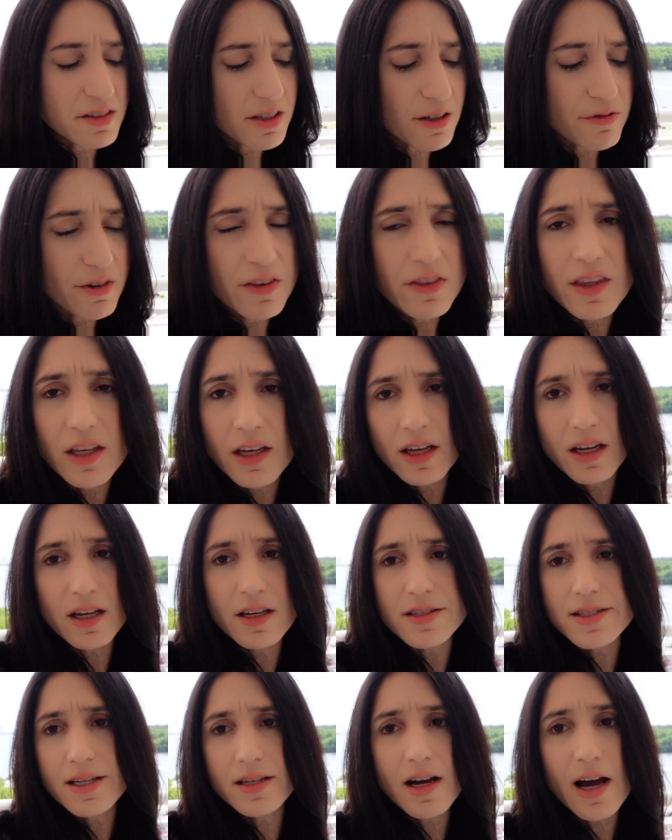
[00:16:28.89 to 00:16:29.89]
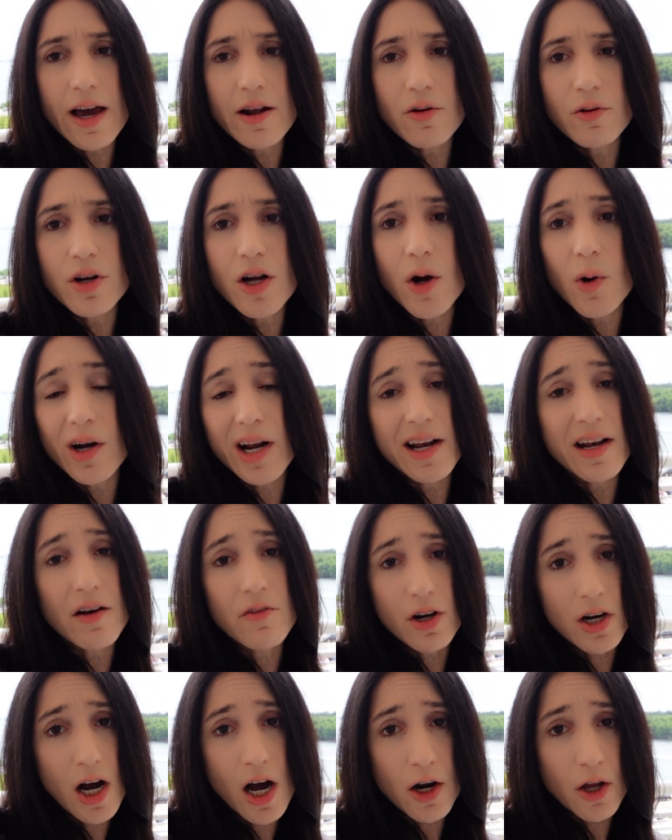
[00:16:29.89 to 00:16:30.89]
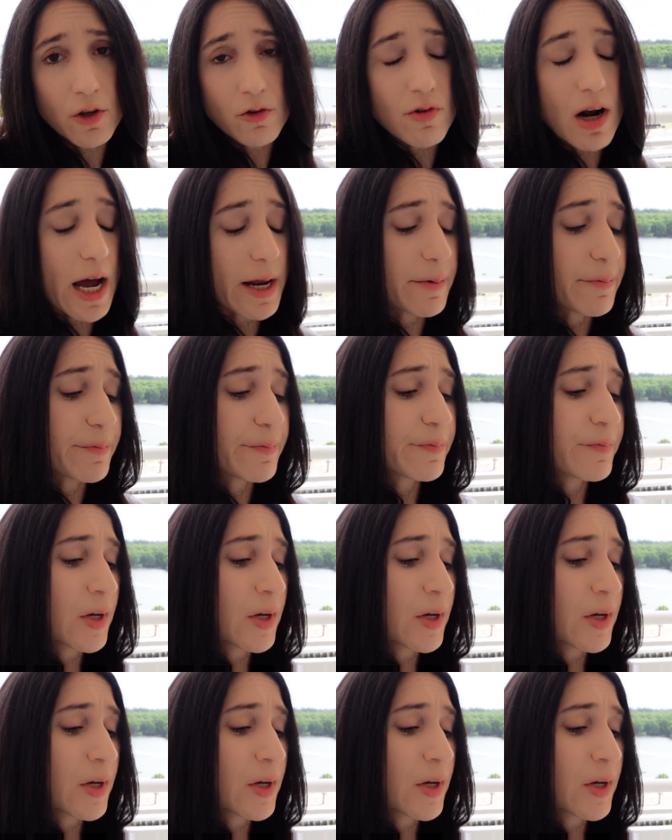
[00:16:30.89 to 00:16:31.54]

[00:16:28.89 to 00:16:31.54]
and different things, and I don't know, and I never got on the ride.